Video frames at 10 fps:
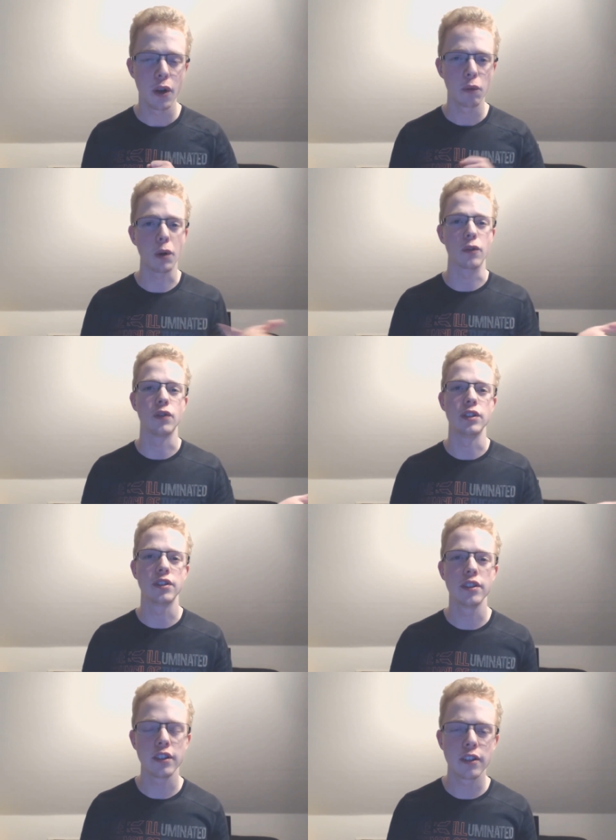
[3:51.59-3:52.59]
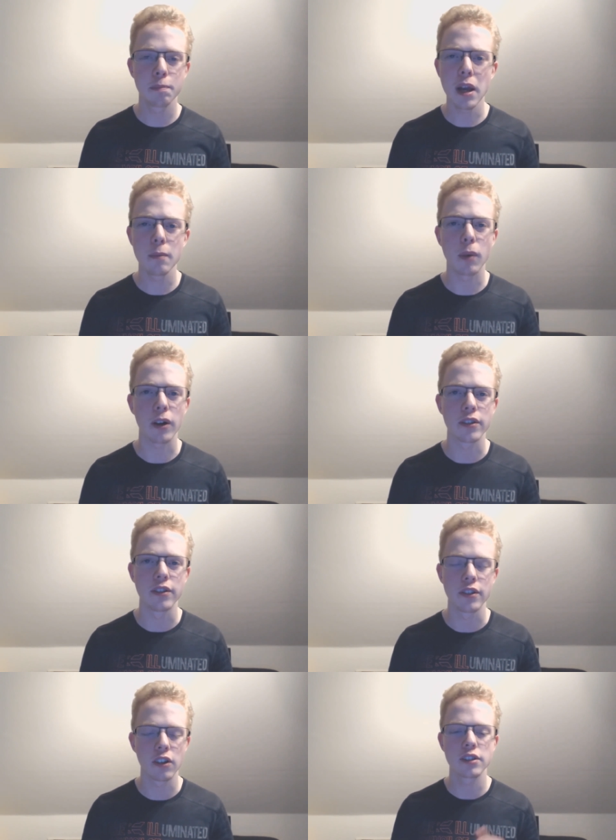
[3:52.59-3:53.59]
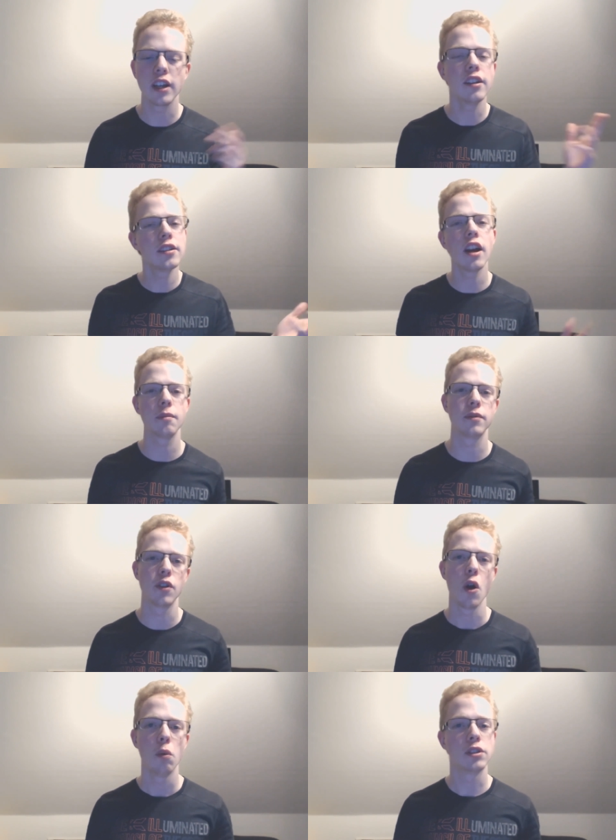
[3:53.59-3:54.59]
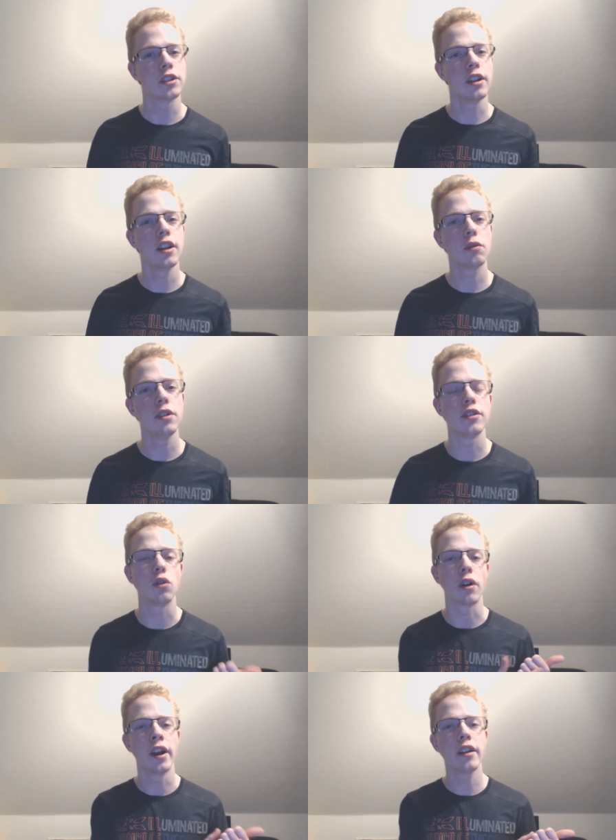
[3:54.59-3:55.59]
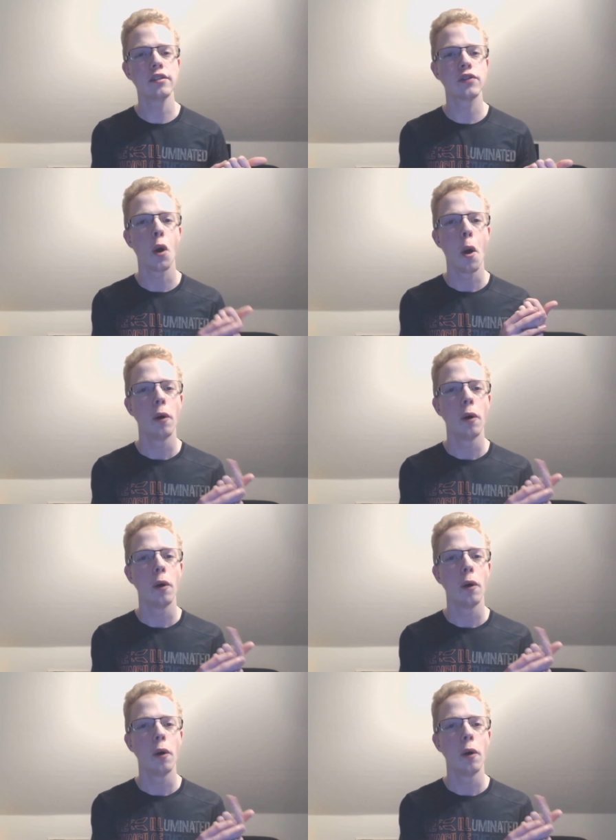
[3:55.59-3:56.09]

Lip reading: One, for instance, is the pin boxes that contain gems, which can increase your health,